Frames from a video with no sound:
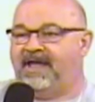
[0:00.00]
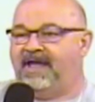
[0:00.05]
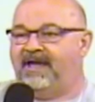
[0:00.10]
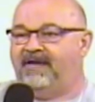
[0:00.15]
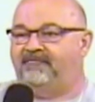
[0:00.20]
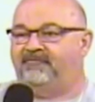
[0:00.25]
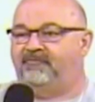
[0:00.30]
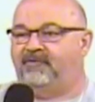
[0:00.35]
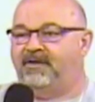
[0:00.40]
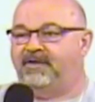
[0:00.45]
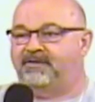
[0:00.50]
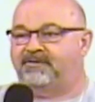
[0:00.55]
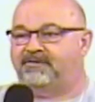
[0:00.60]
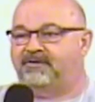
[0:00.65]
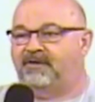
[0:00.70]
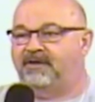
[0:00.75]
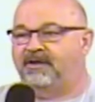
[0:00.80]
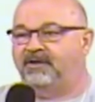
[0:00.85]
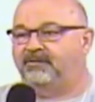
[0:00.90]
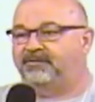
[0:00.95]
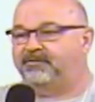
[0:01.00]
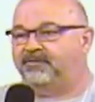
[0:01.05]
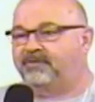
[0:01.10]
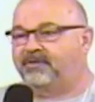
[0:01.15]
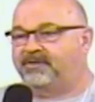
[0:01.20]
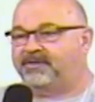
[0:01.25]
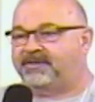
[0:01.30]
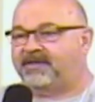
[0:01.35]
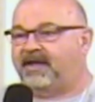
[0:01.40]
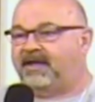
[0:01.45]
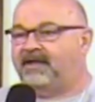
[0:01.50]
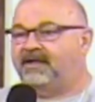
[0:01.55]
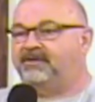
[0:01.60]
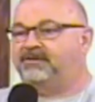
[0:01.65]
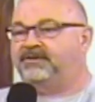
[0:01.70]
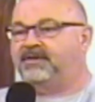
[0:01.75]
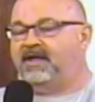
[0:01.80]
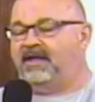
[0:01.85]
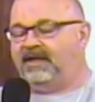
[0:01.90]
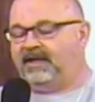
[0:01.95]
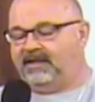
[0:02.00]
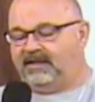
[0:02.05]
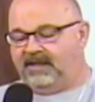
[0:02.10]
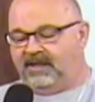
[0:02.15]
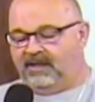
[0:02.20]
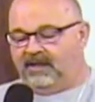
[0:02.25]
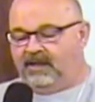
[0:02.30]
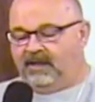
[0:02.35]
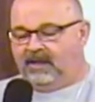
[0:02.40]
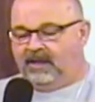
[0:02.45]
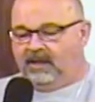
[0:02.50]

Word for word: halfway starting through the second thing and it,